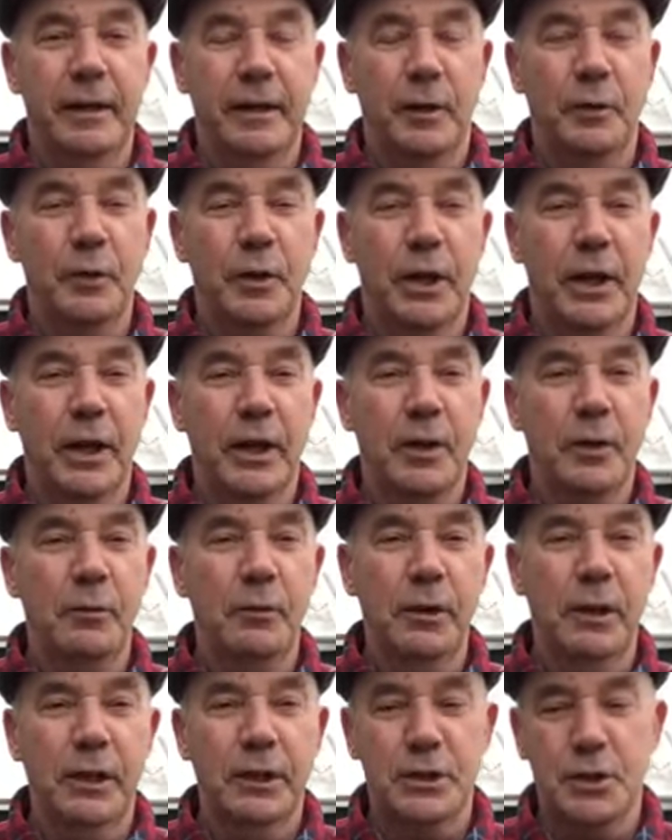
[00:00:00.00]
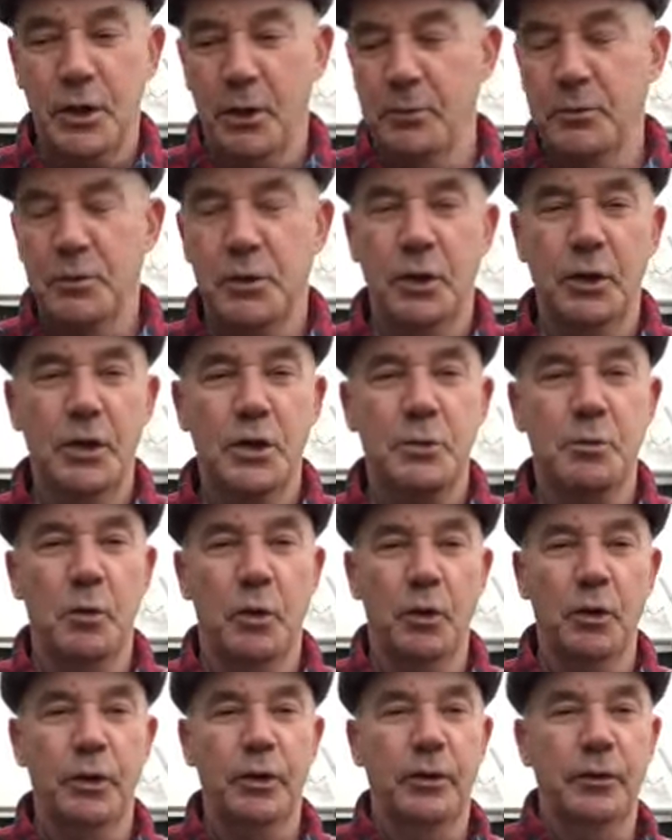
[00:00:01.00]
I want to get a couple of little jobs done this
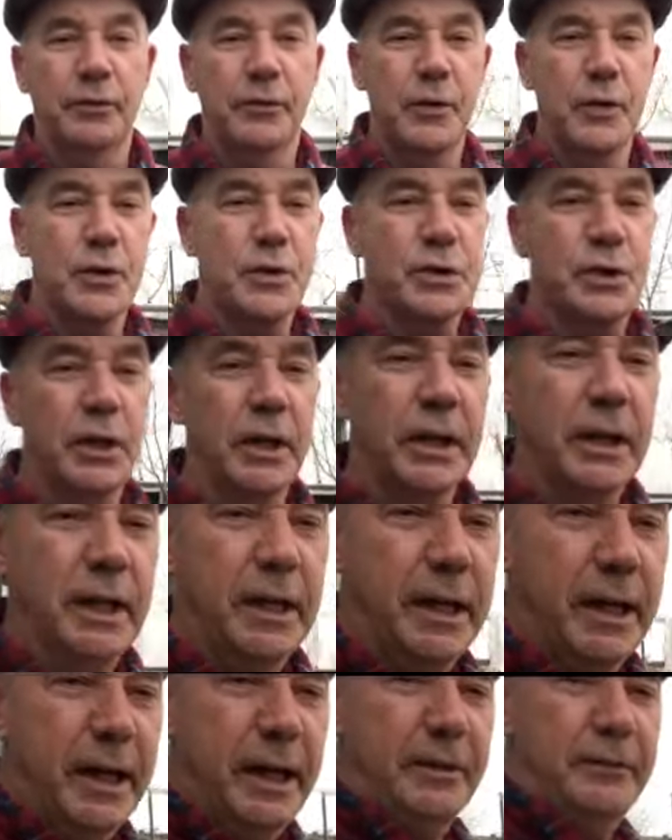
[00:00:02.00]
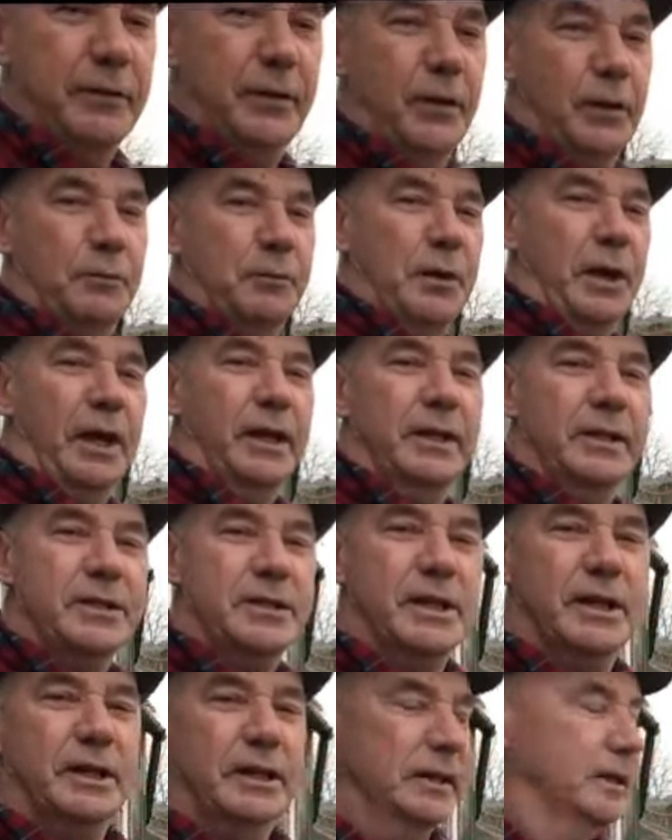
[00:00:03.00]
morning. The first thing, if you look behind us
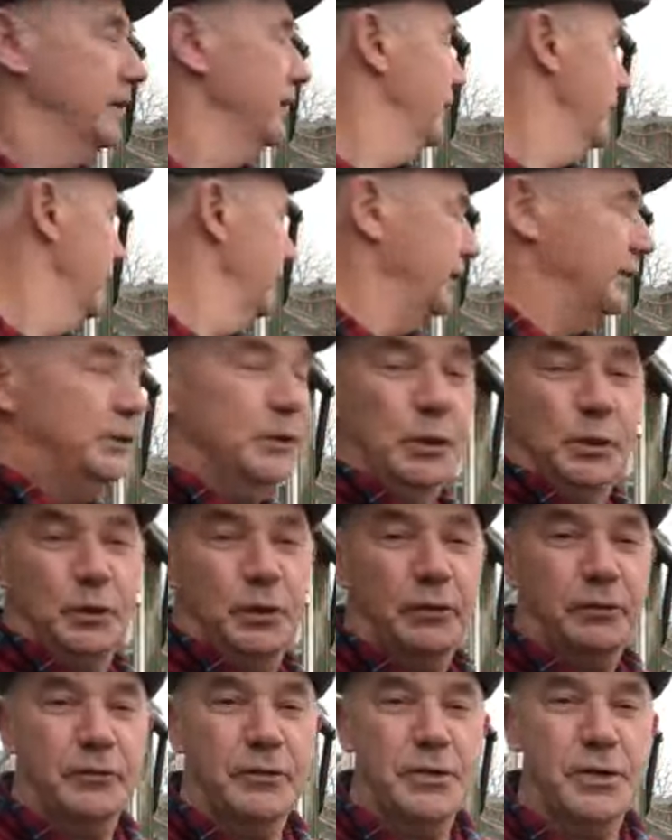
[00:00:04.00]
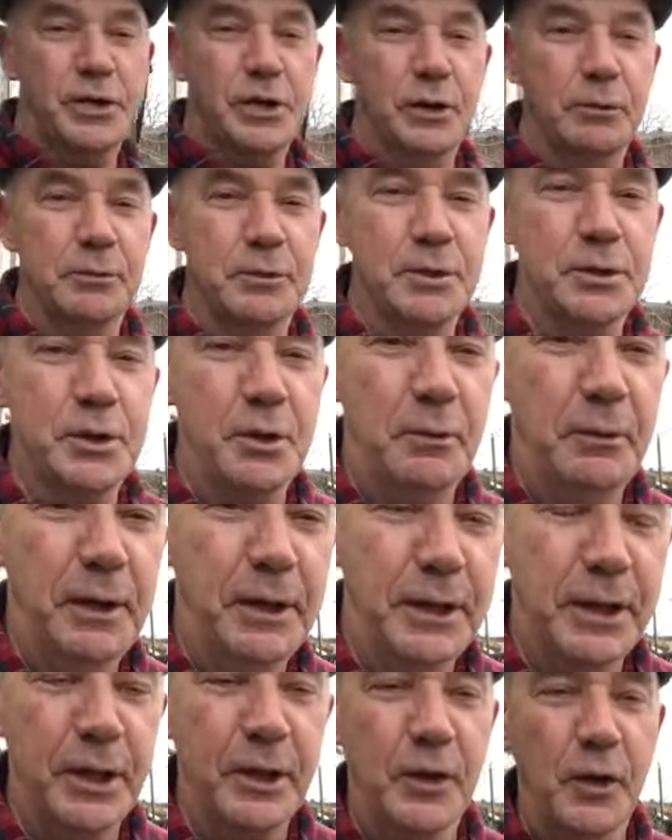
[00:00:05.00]
here, we don't often see up this top end
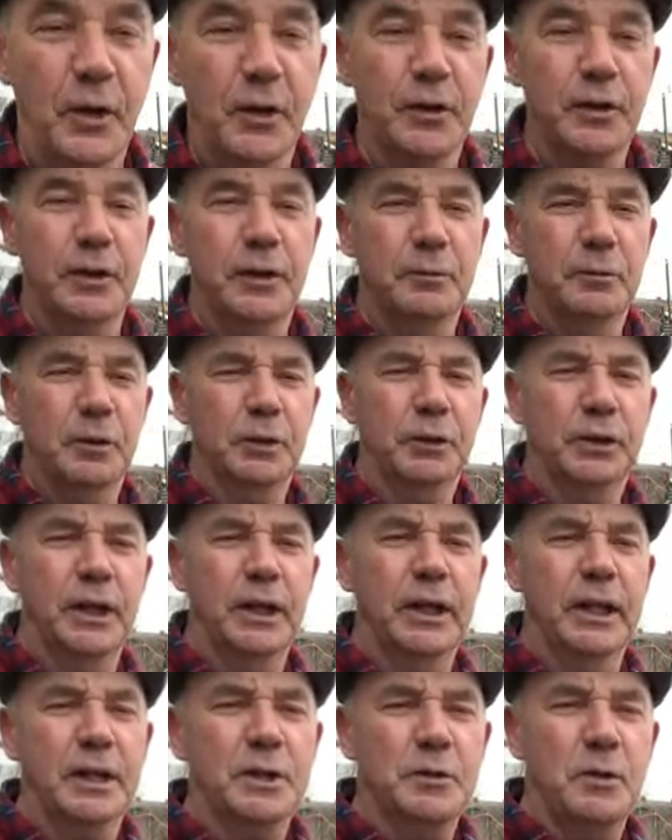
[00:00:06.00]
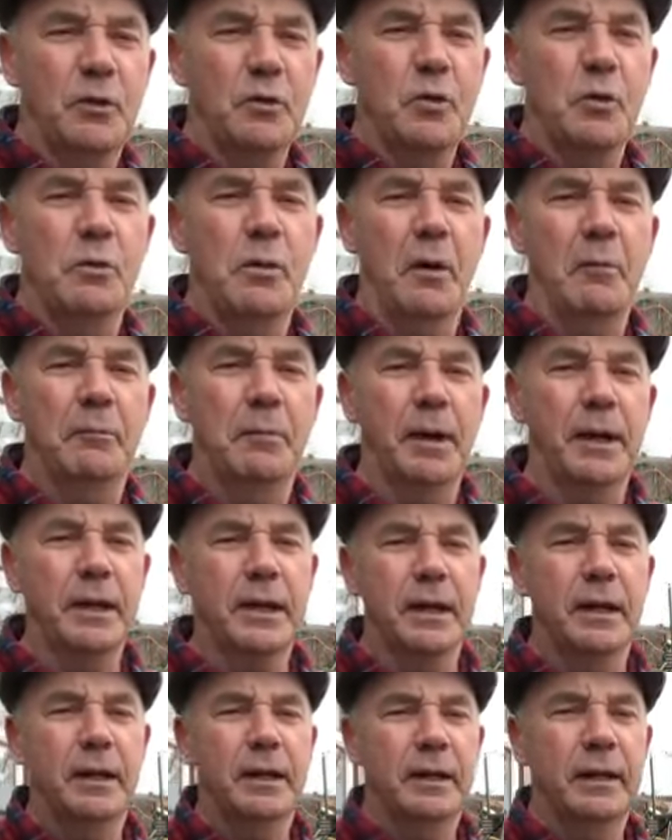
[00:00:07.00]
of the garden, but that's our rhubarb bed.
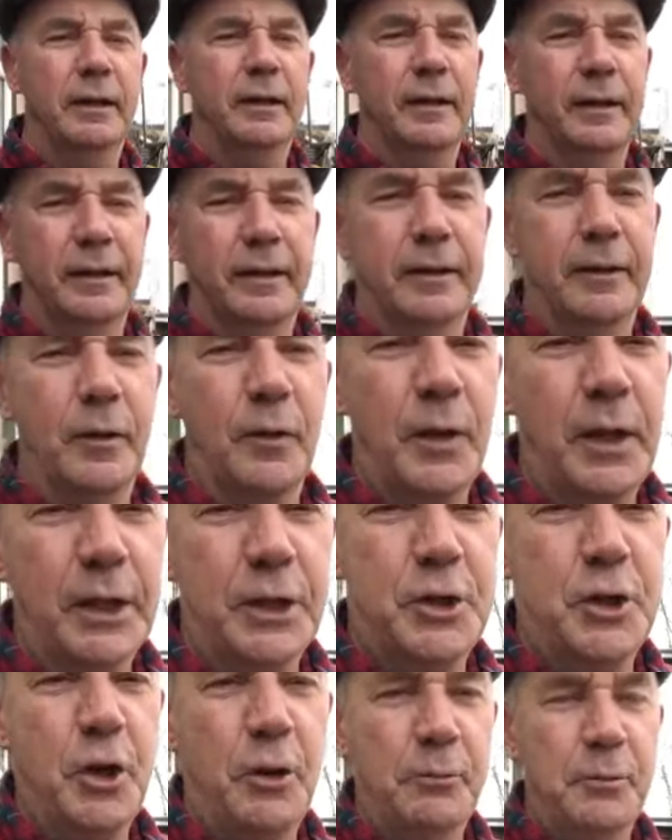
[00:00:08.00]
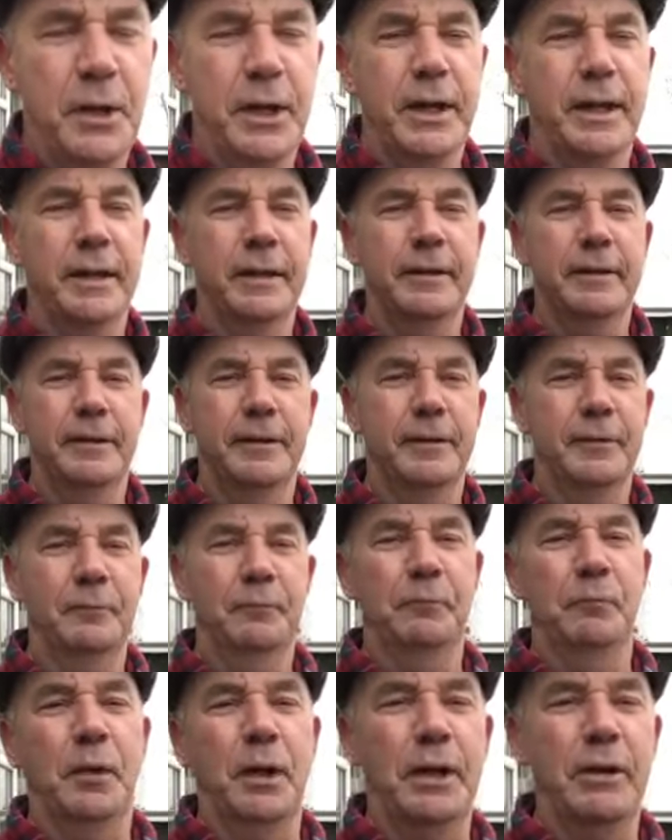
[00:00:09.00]
Now that job there,
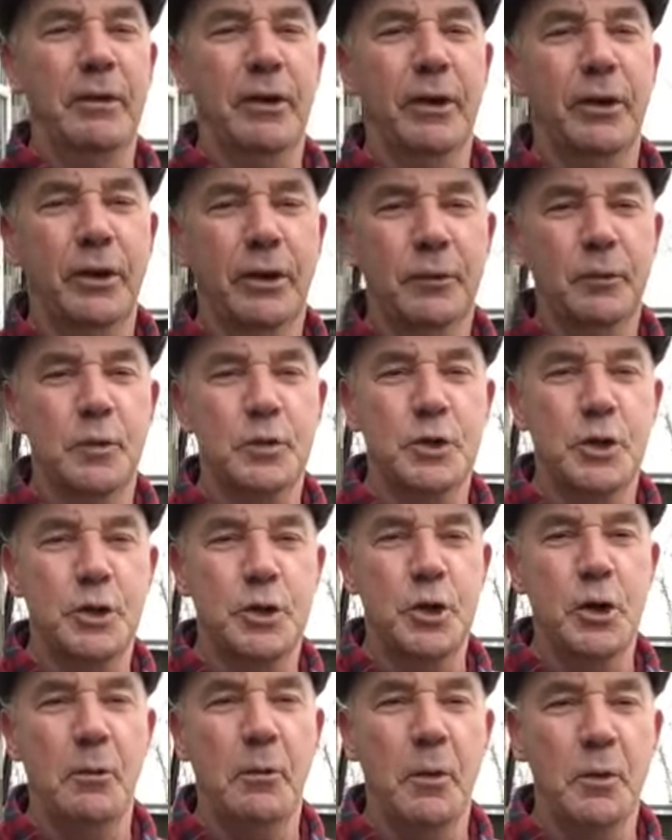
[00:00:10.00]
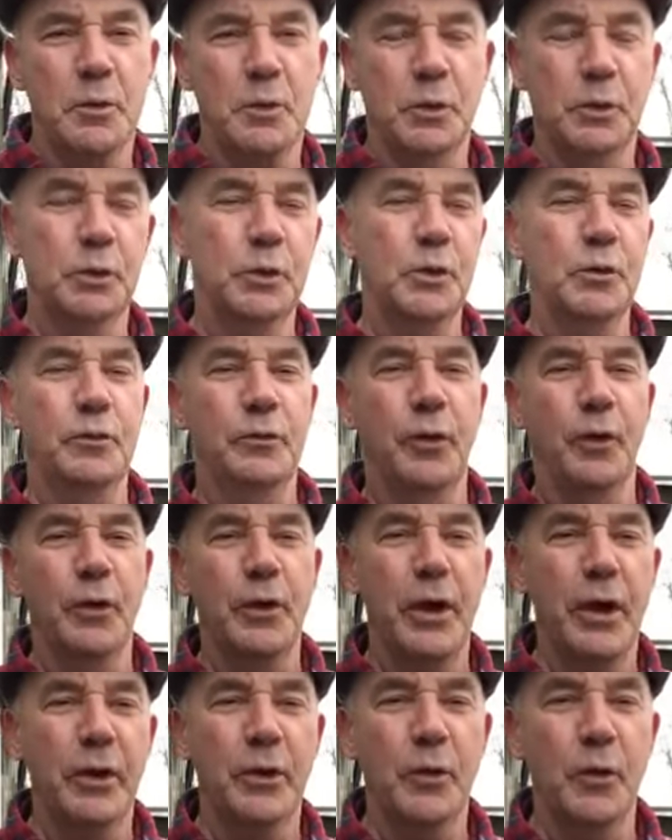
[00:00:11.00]
believe it or not, was a job I was going to do 4
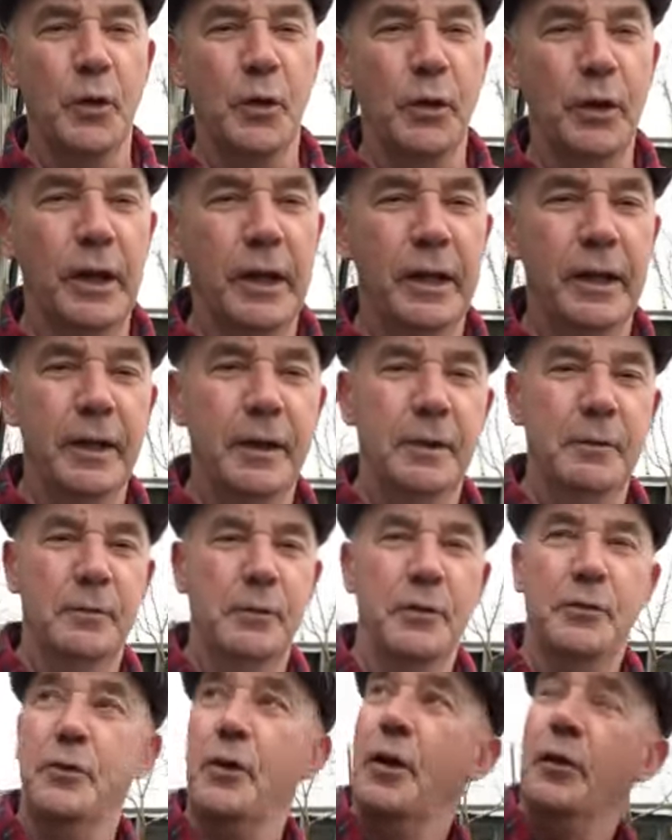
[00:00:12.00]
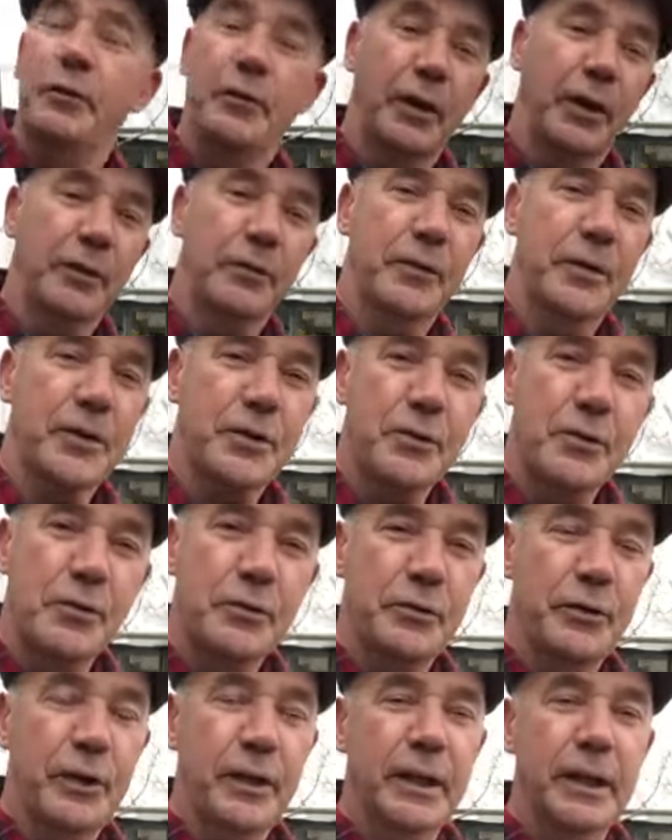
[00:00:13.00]
years ago, before I fell off this
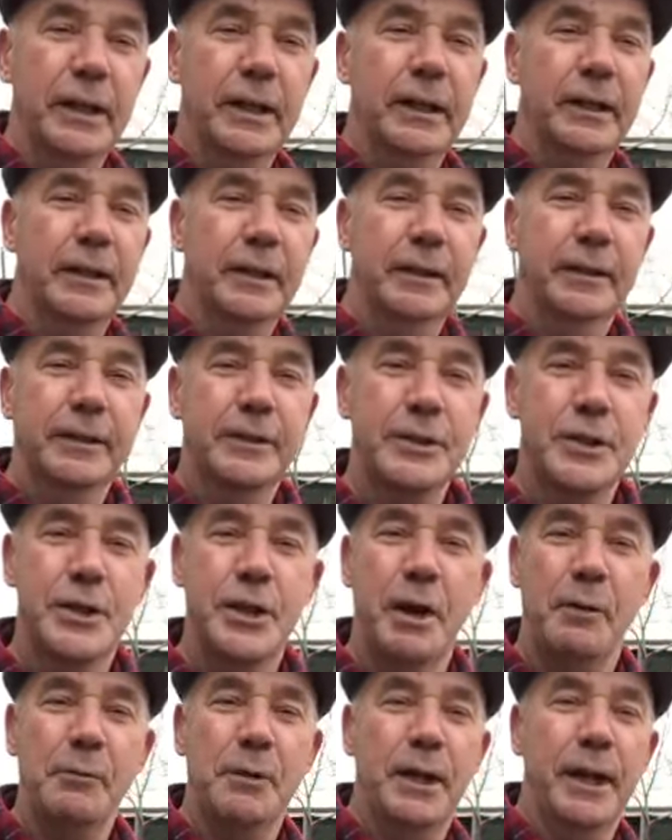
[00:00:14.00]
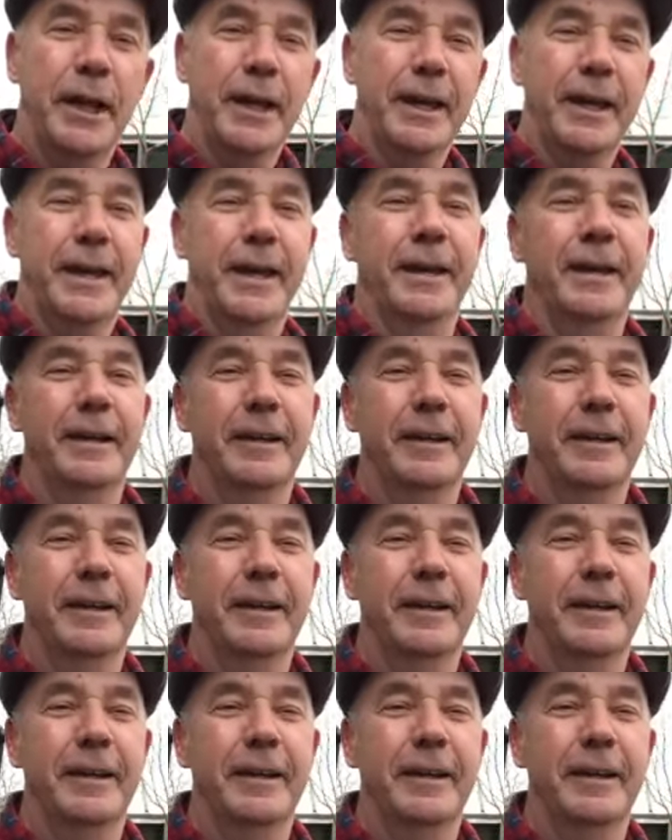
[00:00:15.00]
roof and snapped my leg.